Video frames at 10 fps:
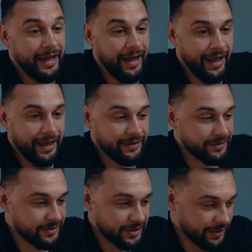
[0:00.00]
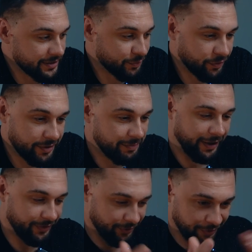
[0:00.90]
And tell us more
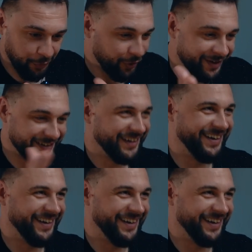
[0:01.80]
about your award.